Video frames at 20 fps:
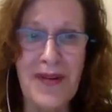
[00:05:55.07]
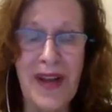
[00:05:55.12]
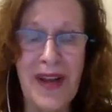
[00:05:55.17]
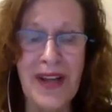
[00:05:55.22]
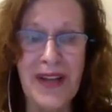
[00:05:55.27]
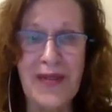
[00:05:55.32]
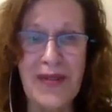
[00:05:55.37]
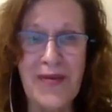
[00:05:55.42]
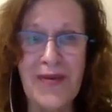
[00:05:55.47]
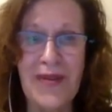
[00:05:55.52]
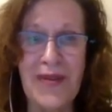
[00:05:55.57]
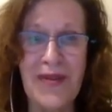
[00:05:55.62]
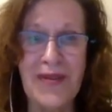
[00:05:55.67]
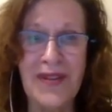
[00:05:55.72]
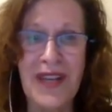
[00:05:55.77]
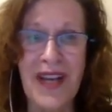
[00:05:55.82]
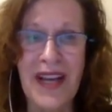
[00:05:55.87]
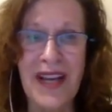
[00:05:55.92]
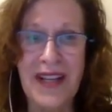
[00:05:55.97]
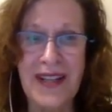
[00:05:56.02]
All I do all
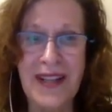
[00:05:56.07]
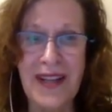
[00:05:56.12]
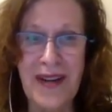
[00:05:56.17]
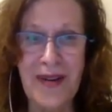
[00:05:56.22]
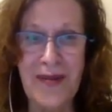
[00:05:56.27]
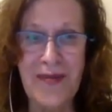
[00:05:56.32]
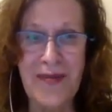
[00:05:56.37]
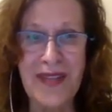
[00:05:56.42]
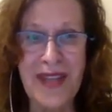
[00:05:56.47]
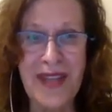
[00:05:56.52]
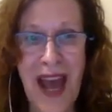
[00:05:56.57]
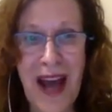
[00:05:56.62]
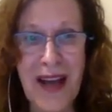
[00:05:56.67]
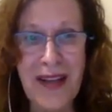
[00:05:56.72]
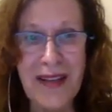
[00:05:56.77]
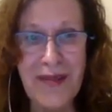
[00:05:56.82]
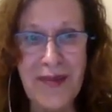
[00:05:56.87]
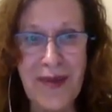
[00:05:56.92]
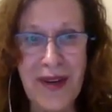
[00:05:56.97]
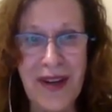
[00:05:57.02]
day is home is
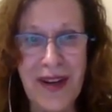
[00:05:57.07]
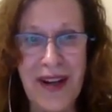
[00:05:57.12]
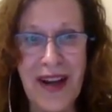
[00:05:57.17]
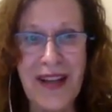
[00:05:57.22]
housework.